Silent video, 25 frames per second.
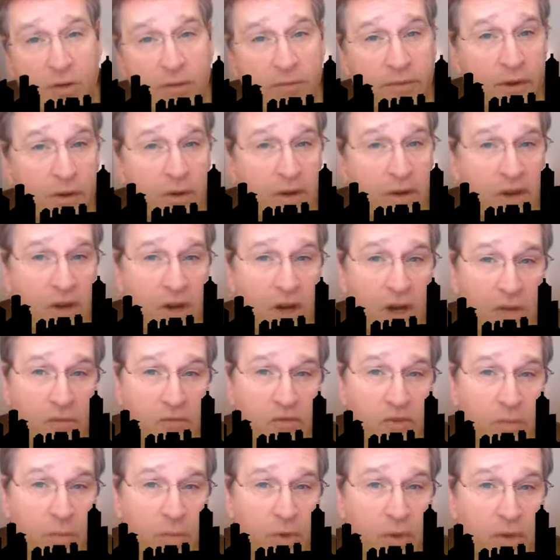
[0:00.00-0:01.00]
you're very
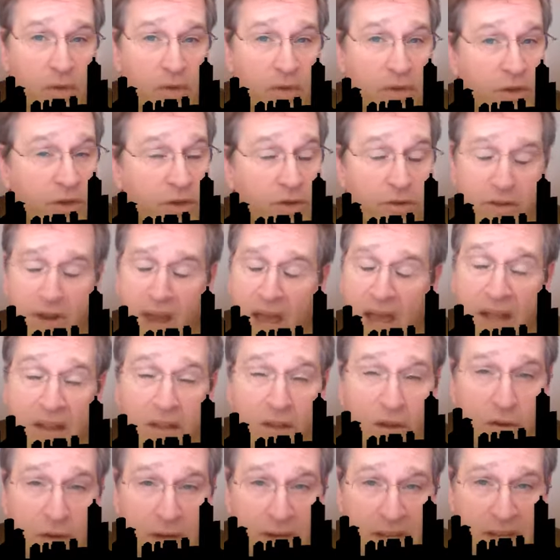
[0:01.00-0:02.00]
comfortable, you're
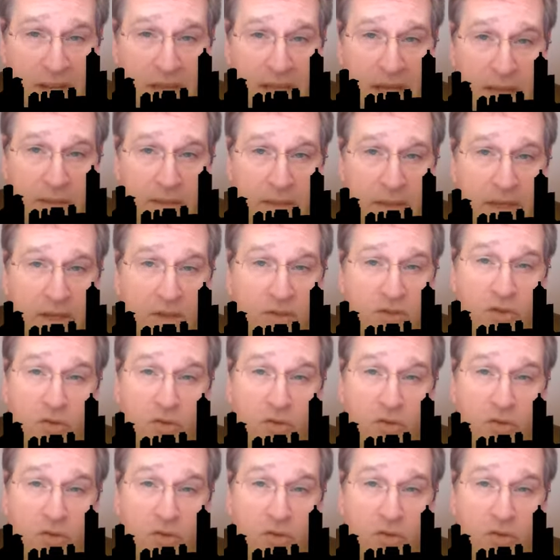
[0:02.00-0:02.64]
not learning anything.